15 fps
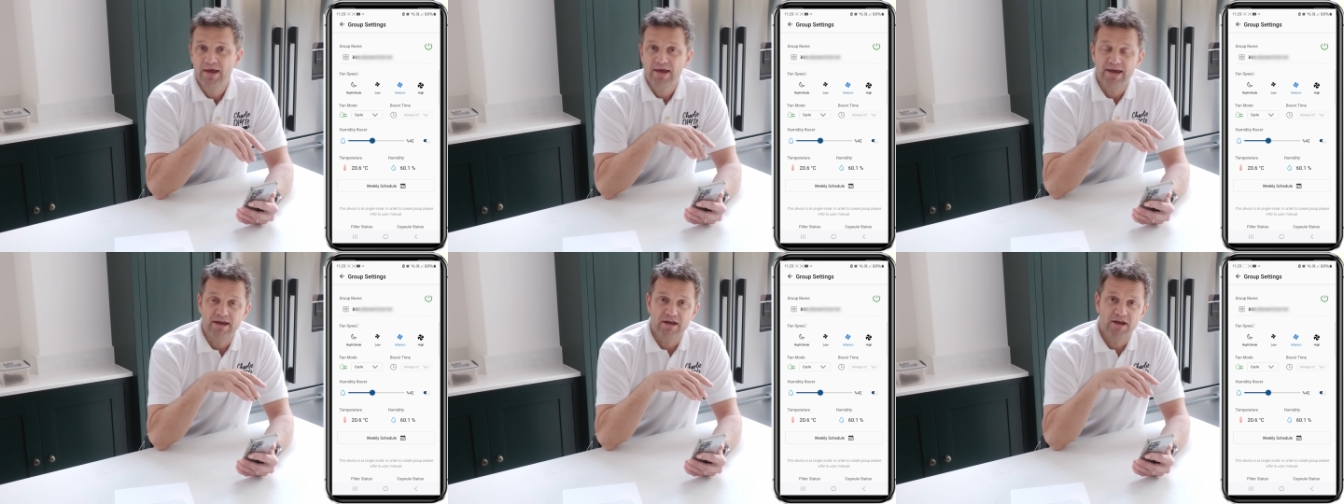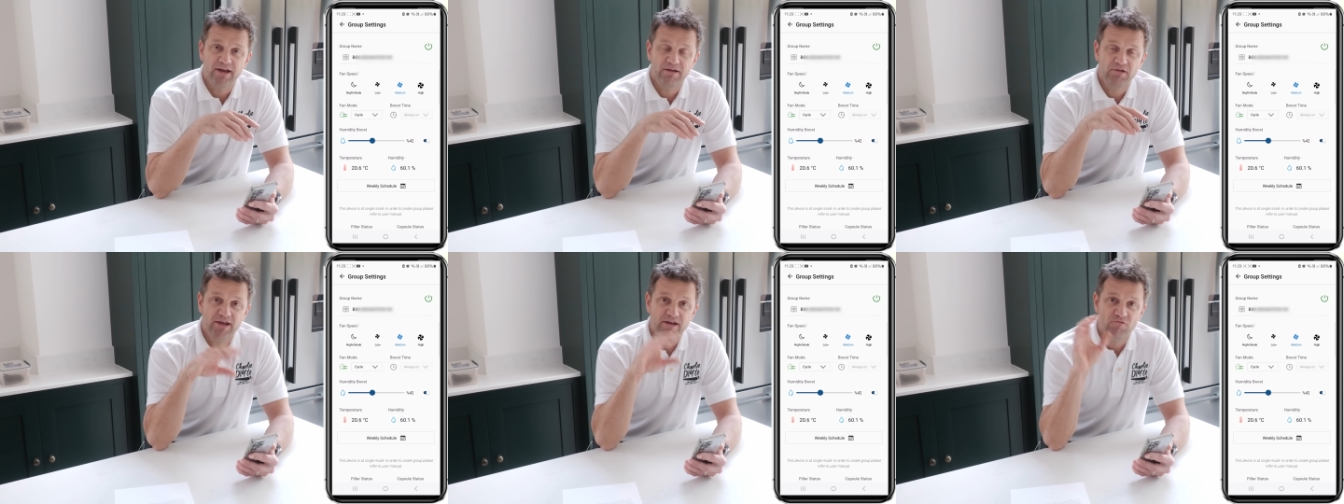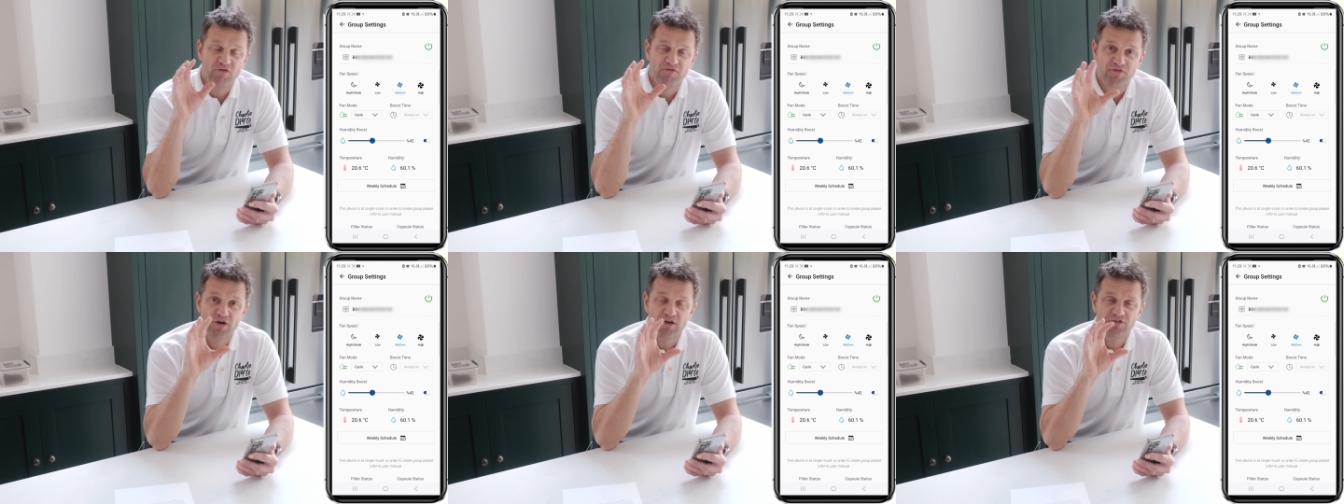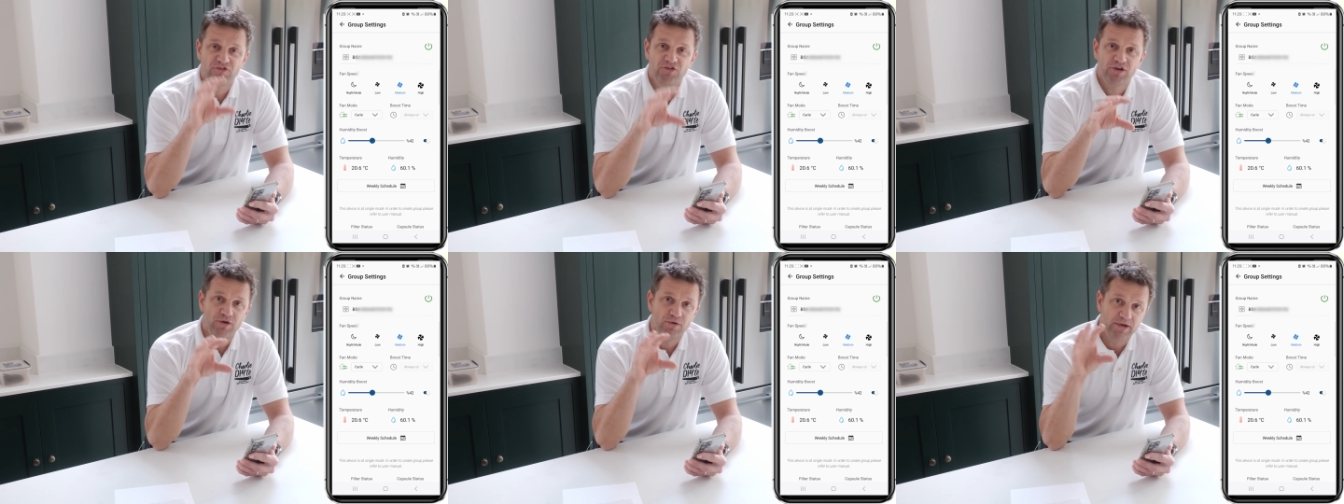it reverts
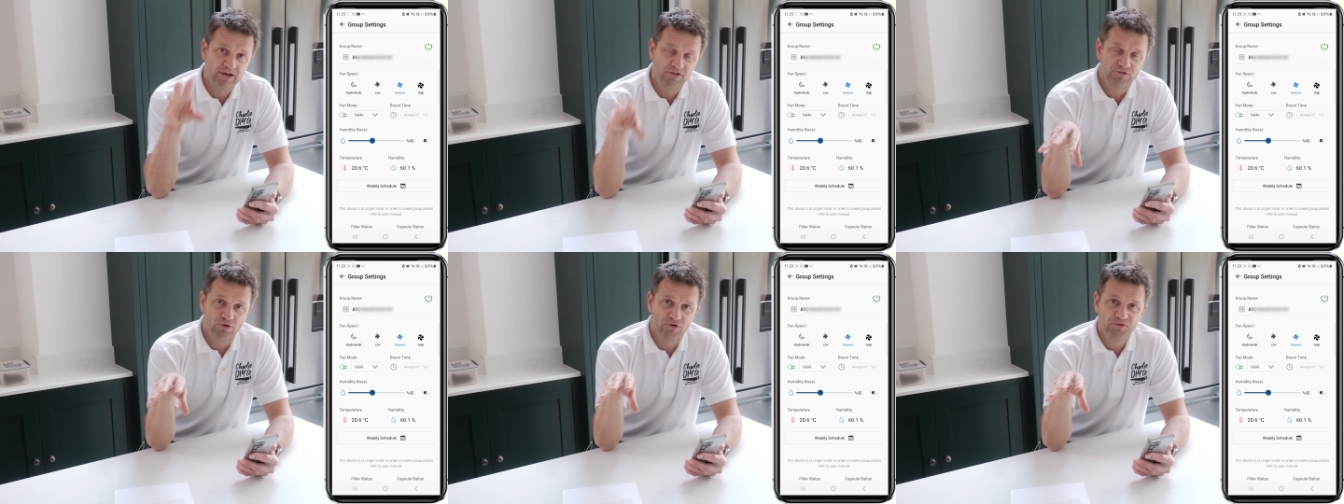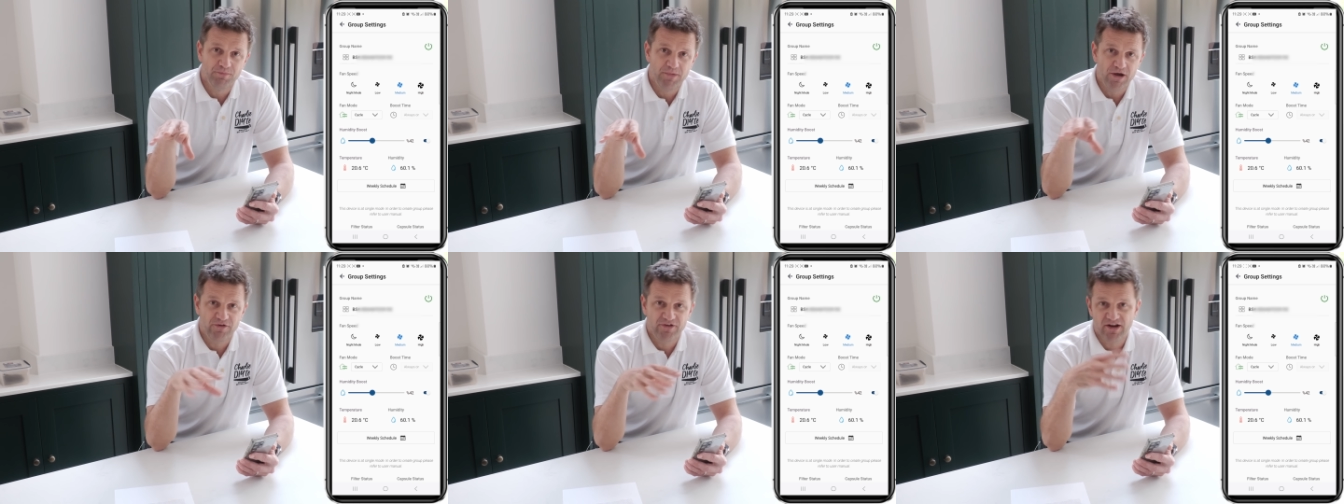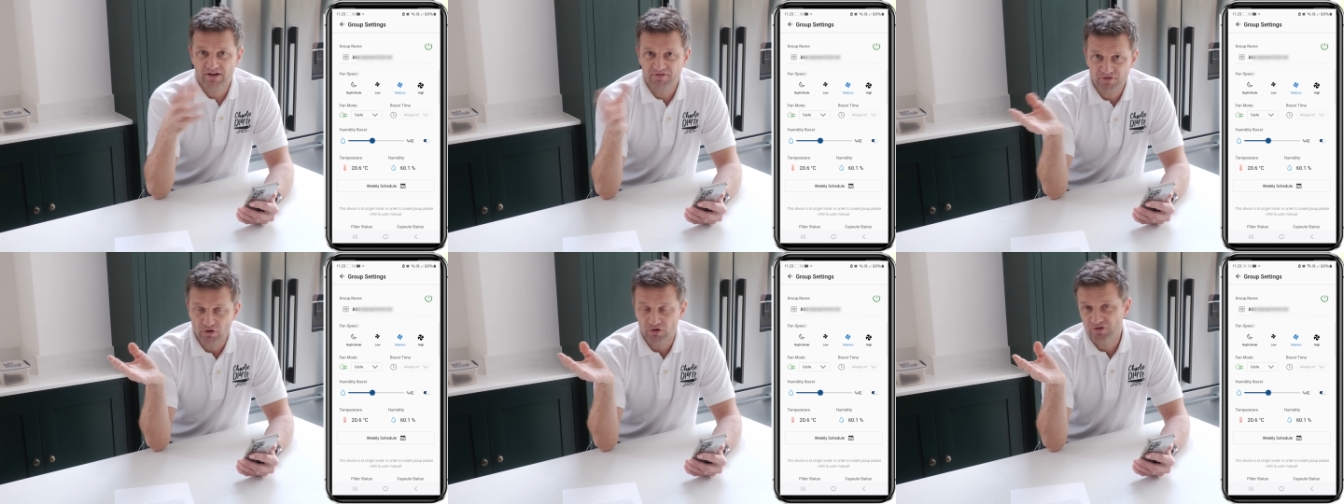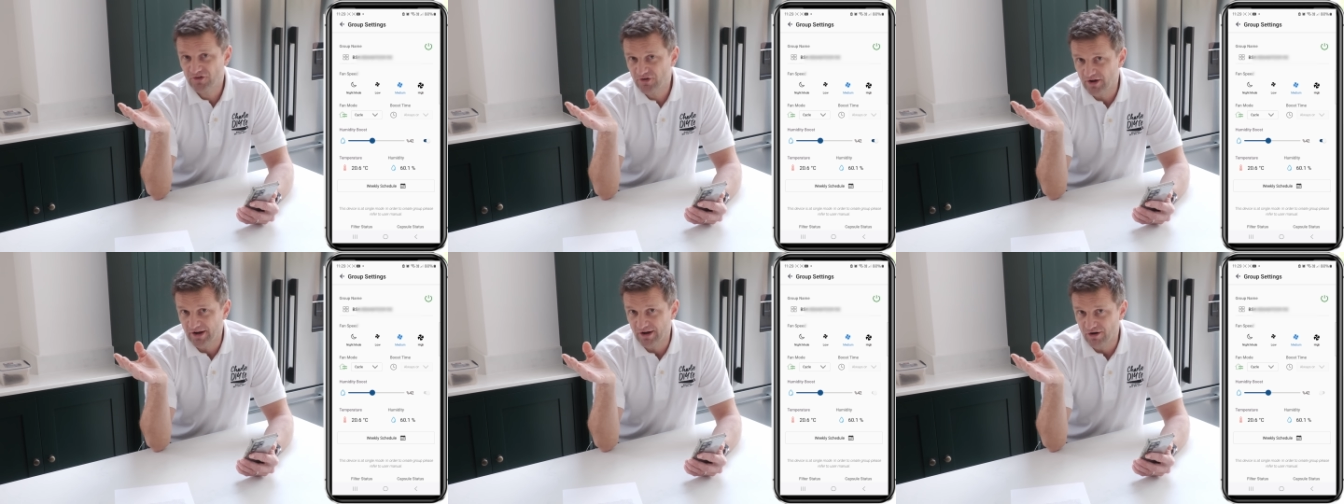to exhaust mode, and I forgot to
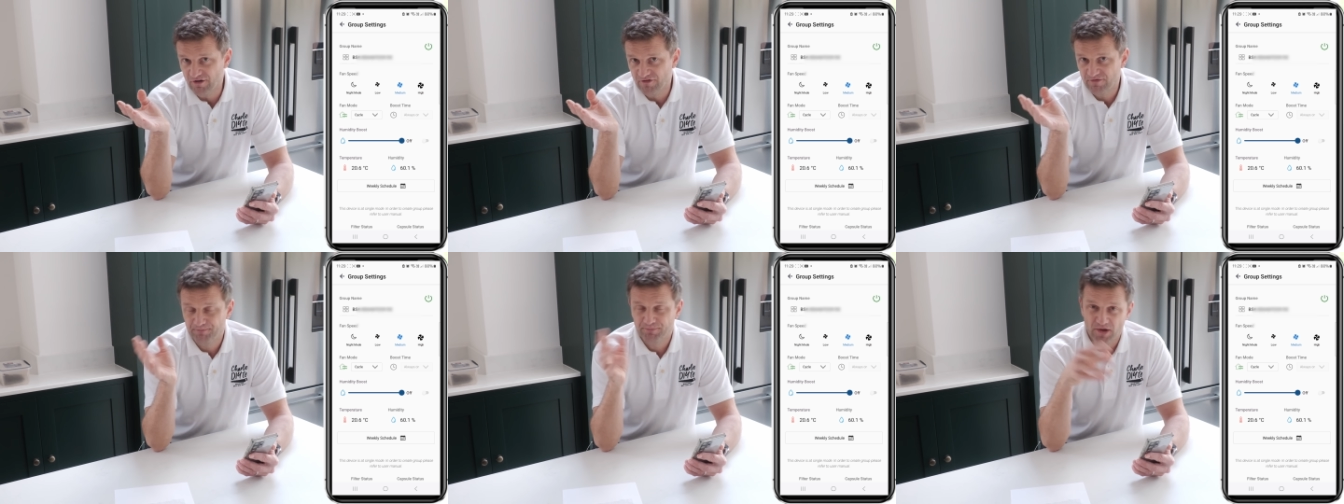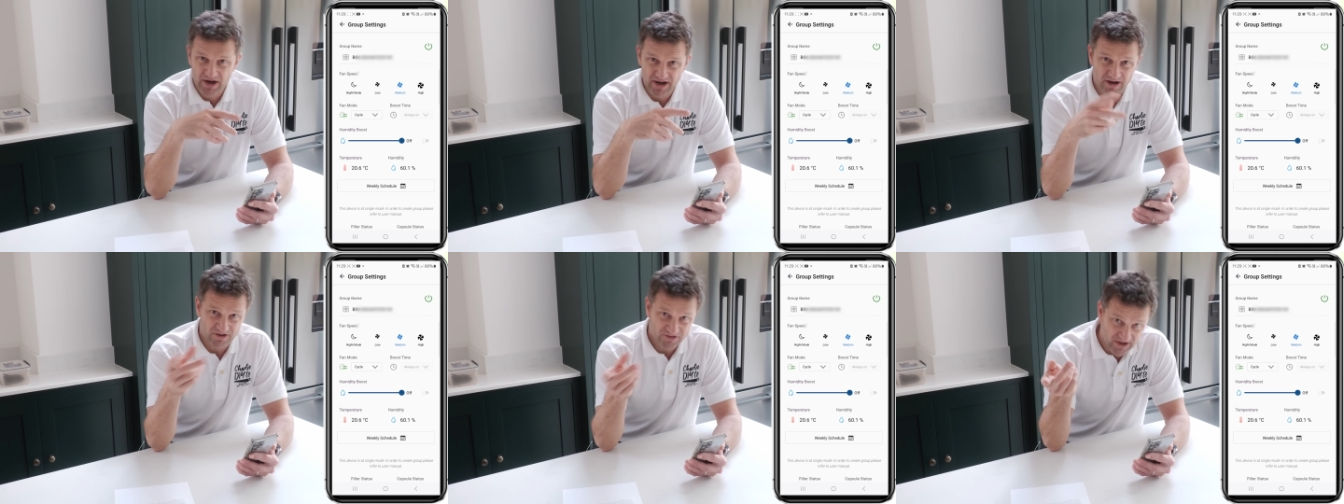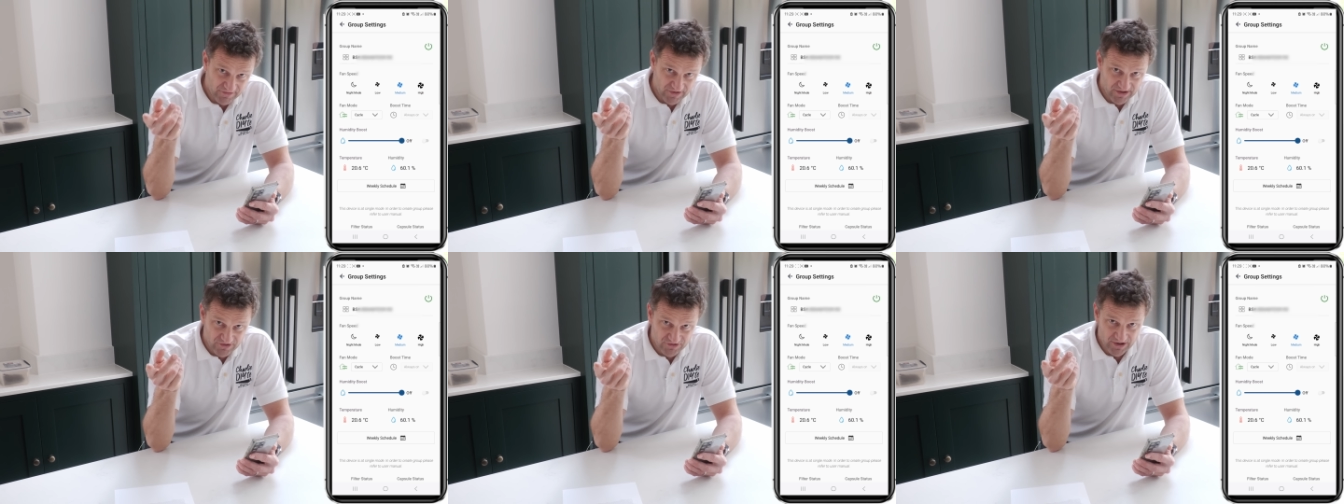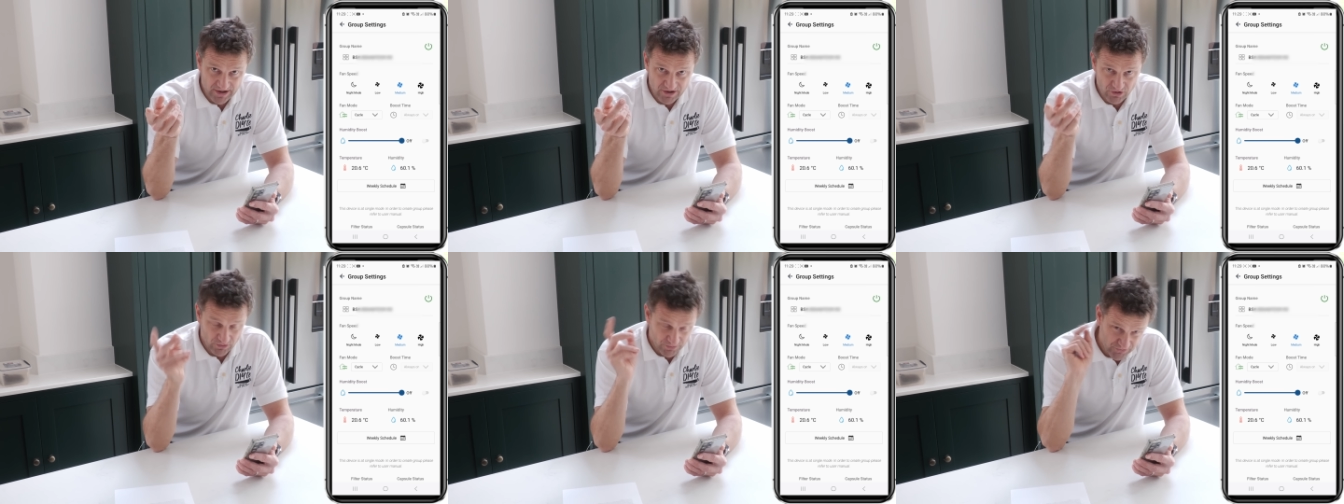turn it off. I like to have it in
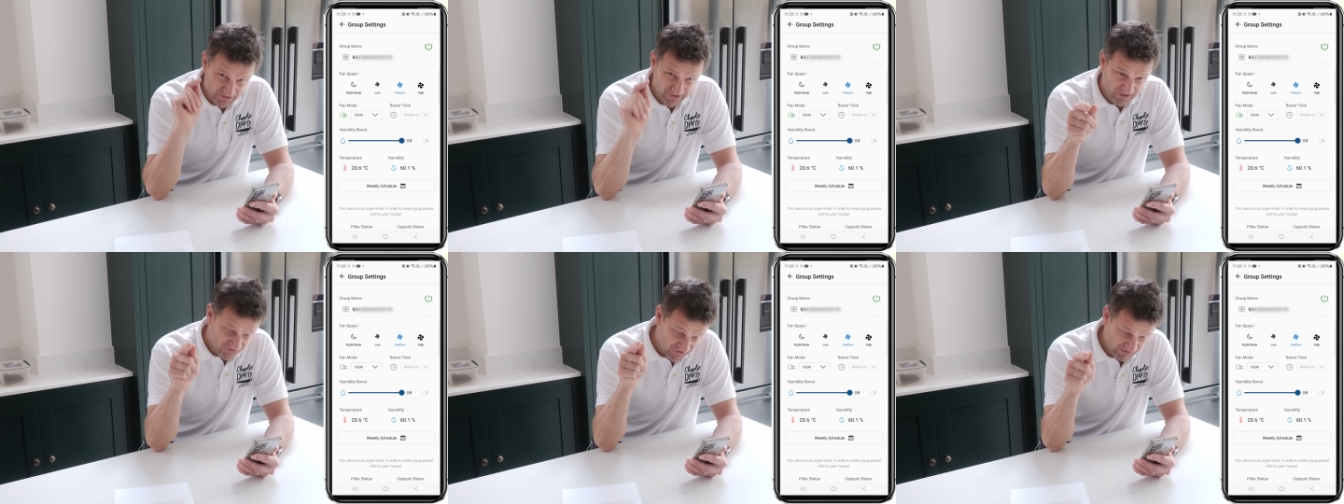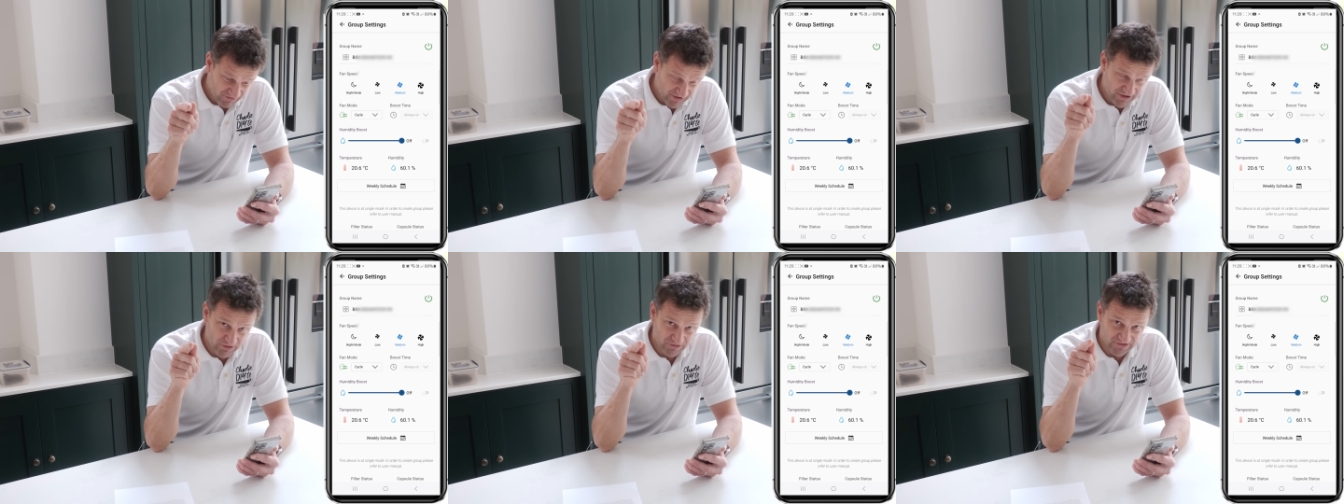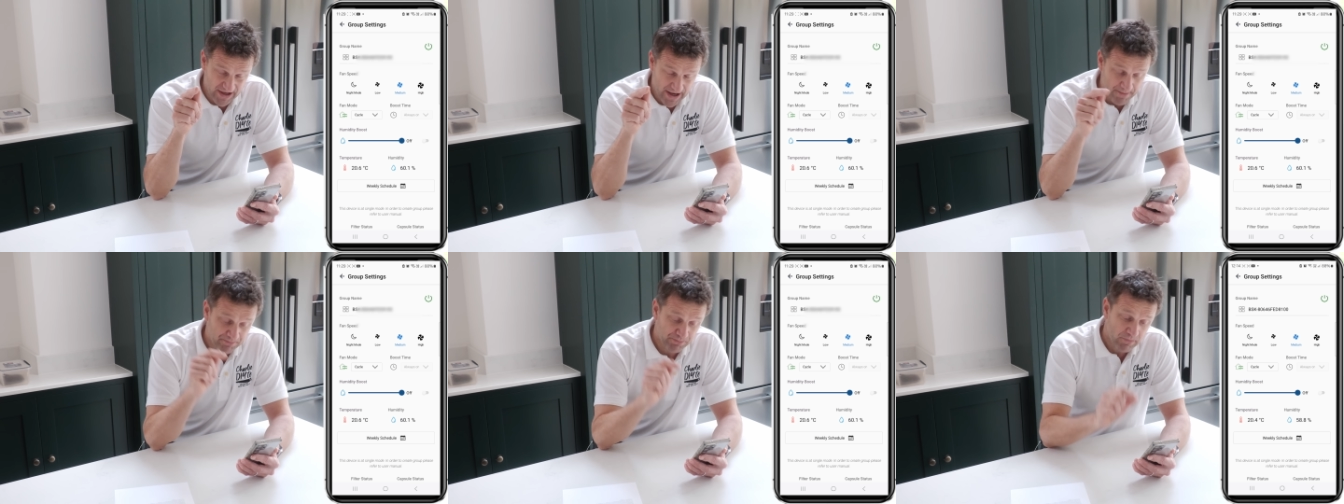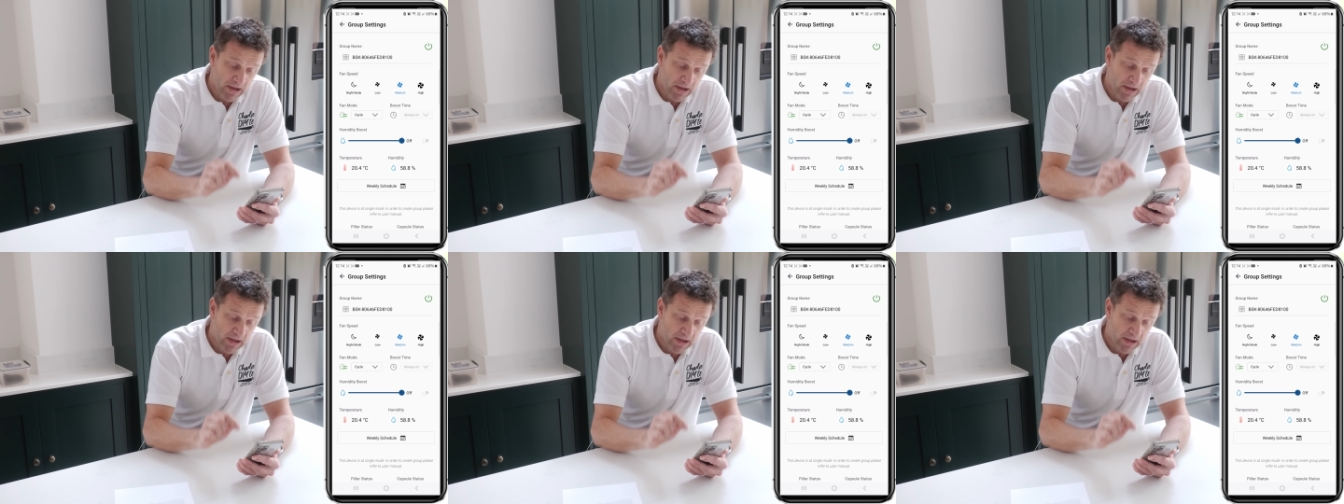cycle, so I don't generally use that.